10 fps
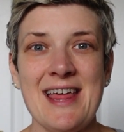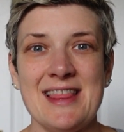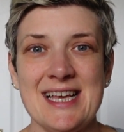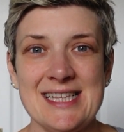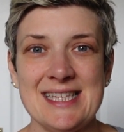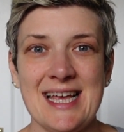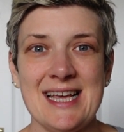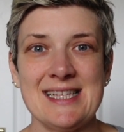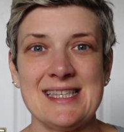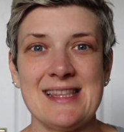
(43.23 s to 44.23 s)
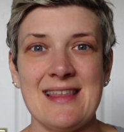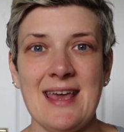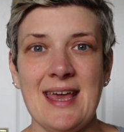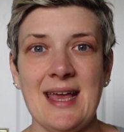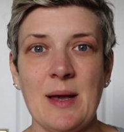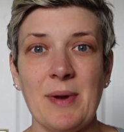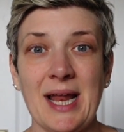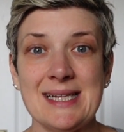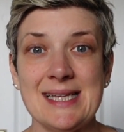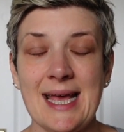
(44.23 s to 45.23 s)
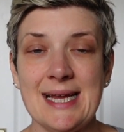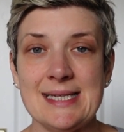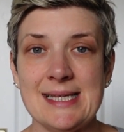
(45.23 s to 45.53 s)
This is the plantain